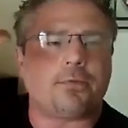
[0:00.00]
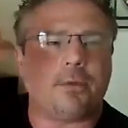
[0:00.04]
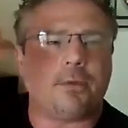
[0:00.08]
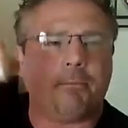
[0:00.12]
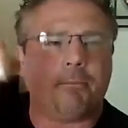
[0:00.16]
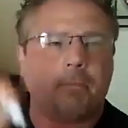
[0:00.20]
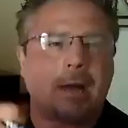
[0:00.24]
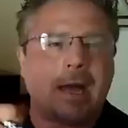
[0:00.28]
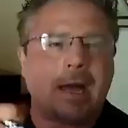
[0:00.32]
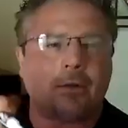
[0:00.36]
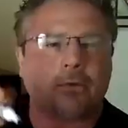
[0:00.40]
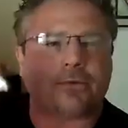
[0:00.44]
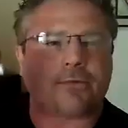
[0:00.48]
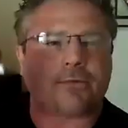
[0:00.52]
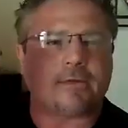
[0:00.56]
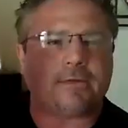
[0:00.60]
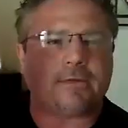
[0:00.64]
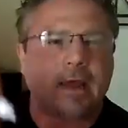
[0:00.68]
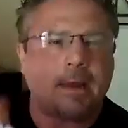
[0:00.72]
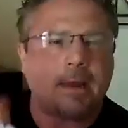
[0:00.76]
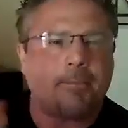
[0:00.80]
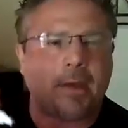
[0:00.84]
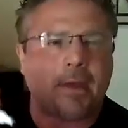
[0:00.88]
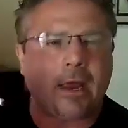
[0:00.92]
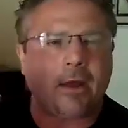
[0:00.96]
the amount that
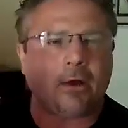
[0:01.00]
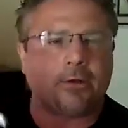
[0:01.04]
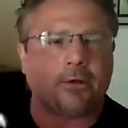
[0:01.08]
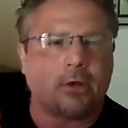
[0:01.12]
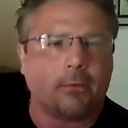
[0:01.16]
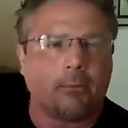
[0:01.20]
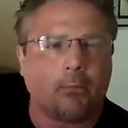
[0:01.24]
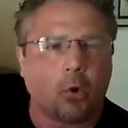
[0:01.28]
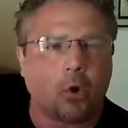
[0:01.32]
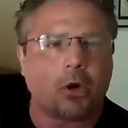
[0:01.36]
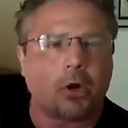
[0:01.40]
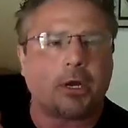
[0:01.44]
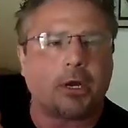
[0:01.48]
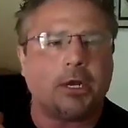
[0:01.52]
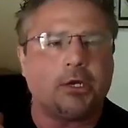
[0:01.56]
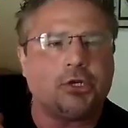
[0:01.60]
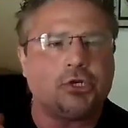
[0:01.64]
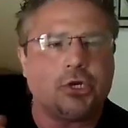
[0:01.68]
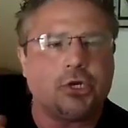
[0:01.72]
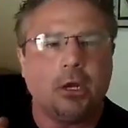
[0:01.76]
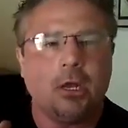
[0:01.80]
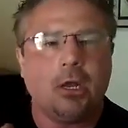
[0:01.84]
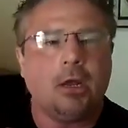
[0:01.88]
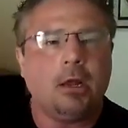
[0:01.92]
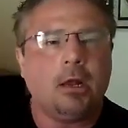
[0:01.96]
they pay on their
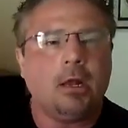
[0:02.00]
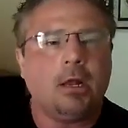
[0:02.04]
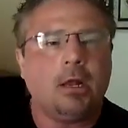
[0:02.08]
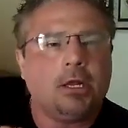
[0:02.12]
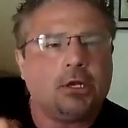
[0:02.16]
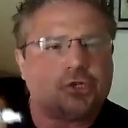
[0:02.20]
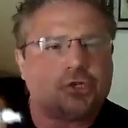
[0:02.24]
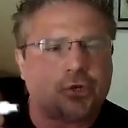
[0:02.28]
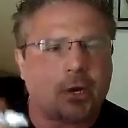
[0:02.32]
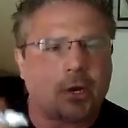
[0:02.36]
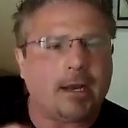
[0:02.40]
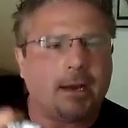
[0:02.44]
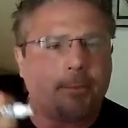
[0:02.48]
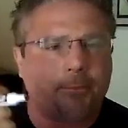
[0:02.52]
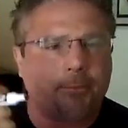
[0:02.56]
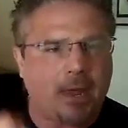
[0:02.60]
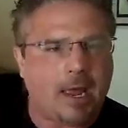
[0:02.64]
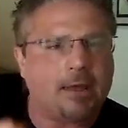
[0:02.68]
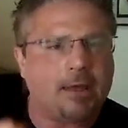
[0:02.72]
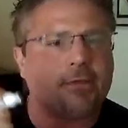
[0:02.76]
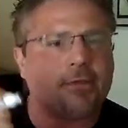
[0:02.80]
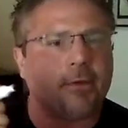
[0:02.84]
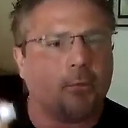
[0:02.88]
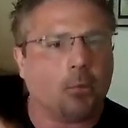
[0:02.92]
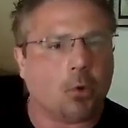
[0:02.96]
mortgage, trying to
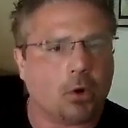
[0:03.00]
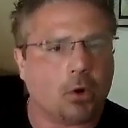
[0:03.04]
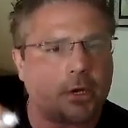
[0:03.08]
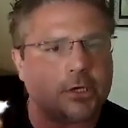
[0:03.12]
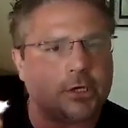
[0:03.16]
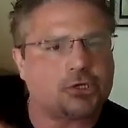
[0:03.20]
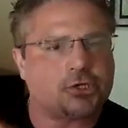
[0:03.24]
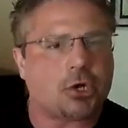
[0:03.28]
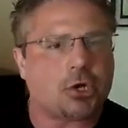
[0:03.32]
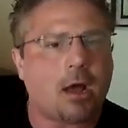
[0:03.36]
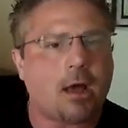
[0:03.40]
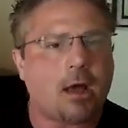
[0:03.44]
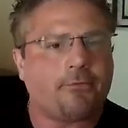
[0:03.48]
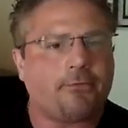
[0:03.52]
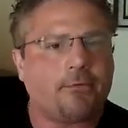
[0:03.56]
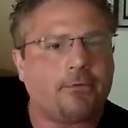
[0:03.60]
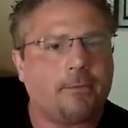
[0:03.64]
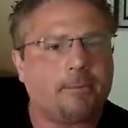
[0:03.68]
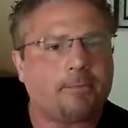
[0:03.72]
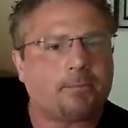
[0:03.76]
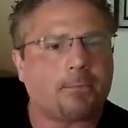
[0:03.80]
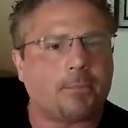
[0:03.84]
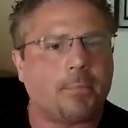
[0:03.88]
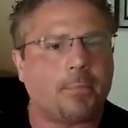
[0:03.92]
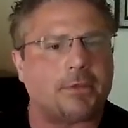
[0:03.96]
pay the mortgage off,
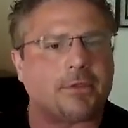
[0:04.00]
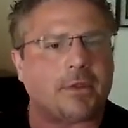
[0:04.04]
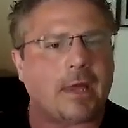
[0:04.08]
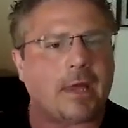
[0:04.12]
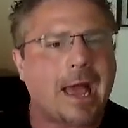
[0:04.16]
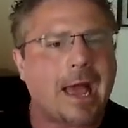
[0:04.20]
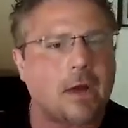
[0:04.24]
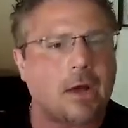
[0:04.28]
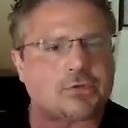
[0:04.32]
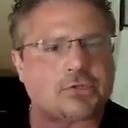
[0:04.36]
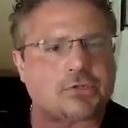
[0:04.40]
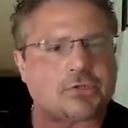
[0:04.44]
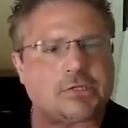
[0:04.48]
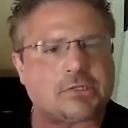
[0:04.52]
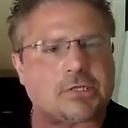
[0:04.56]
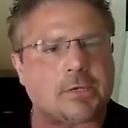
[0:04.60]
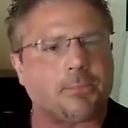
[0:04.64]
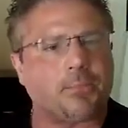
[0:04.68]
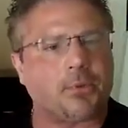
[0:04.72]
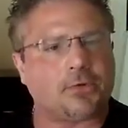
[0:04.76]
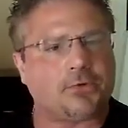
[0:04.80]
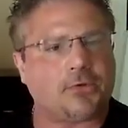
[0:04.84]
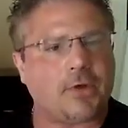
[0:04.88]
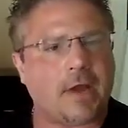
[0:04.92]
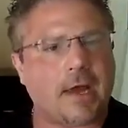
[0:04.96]
but the house
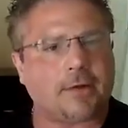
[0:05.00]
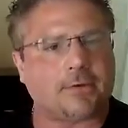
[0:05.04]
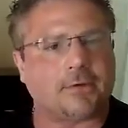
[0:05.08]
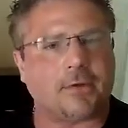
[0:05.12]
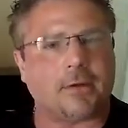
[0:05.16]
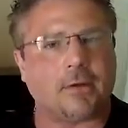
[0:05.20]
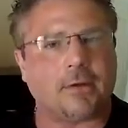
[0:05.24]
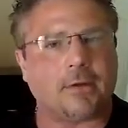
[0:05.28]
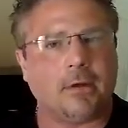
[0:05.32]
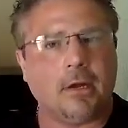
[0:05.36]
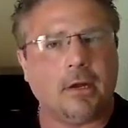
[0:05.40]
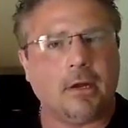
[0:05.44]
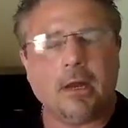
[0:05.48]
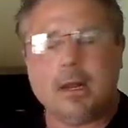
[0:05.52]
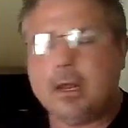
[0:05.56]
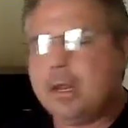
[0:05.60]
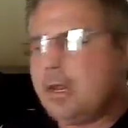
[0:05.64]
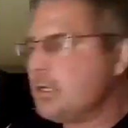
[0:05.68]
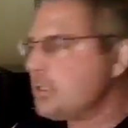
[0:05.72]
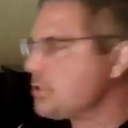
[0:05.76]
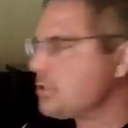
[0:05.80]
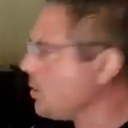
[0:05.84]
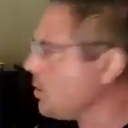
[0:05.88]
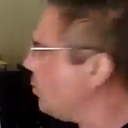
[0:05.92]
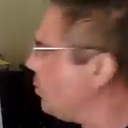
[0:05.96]
isn't protected.
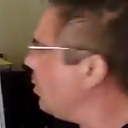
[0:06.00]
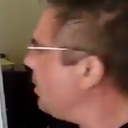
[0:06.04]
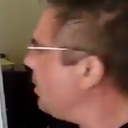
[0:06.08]
So